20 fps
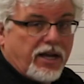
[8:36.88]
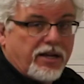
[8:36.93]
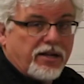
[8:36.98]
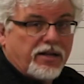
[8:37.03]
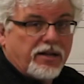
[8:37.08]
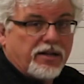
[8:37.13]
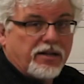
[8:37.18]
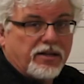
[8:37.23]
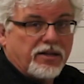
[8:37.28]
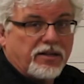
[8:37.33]
it
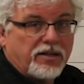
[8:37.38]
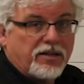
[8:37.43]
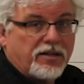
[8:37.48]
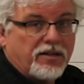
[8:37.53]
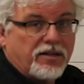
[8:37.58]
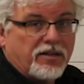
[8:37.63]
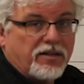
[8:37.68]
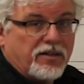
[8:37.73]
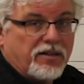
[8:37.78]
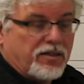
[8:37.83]
was like
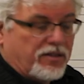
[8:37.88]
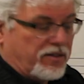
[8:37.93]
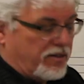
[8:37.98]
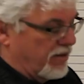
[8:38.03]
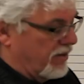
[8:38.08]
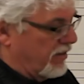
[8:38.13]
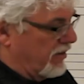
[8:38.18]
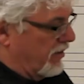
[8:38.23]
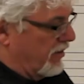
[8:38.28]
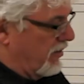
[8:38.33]

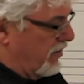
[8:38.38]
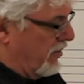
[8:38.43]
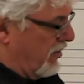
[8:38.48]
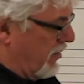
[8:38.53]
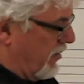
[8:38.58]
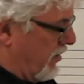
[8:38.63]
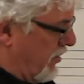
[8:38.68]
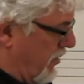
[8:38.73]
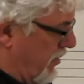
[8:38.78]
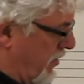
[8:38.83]
you're out of
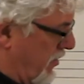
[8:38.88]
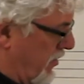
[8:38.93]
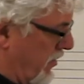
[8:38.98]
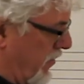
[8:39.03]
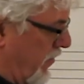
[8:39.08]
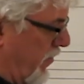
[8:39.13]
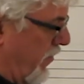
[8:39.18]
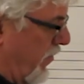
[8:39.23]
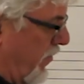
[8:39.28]
frame, but